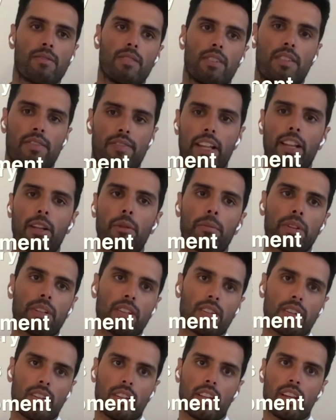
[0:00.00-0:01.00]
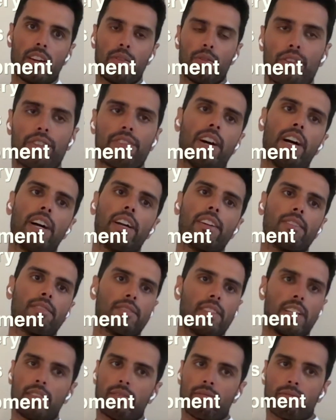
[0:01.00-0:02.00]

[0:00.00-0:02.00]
development, and then refine and